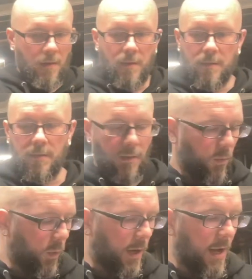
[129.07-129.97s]
So
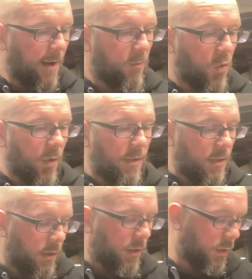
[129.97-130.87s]
what I am going
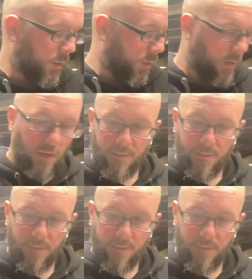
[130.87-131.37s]
to do